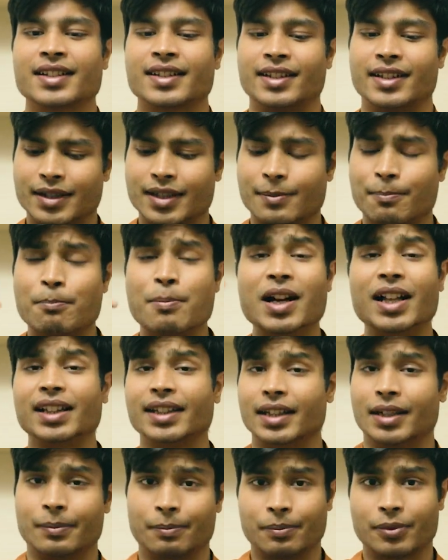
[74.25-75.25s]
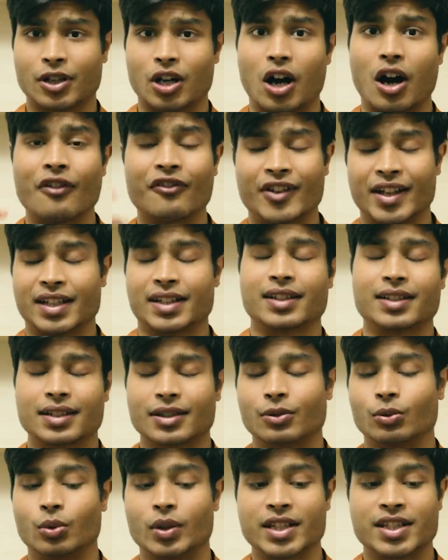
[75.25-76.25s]
the build up of it
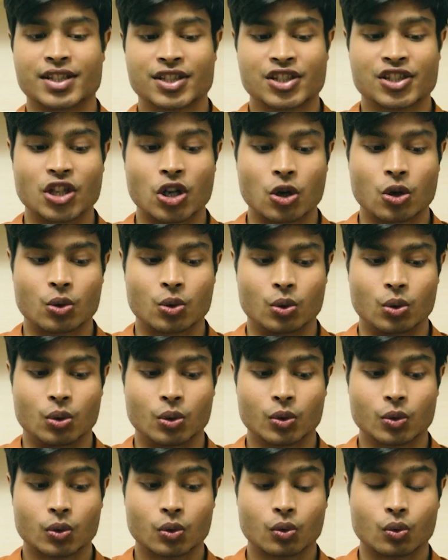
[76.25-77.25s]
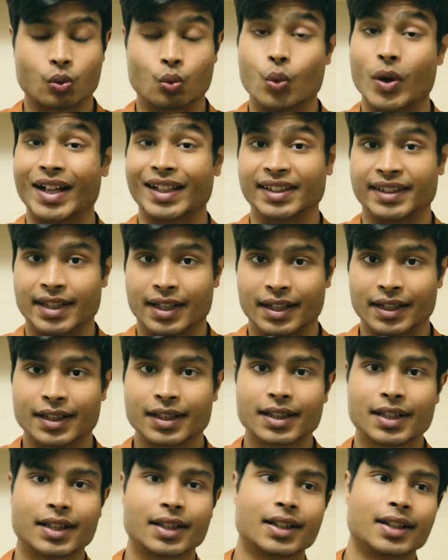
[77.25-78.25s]
was so well
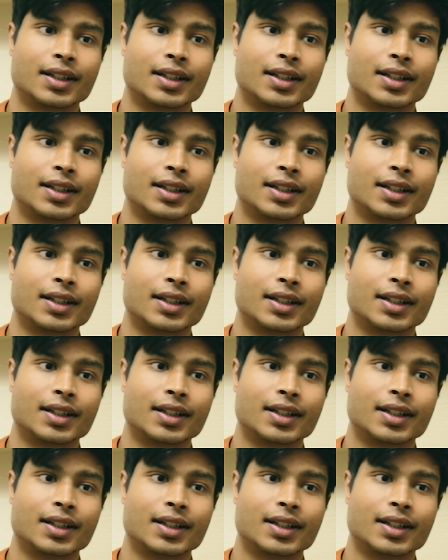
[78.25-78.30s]
done.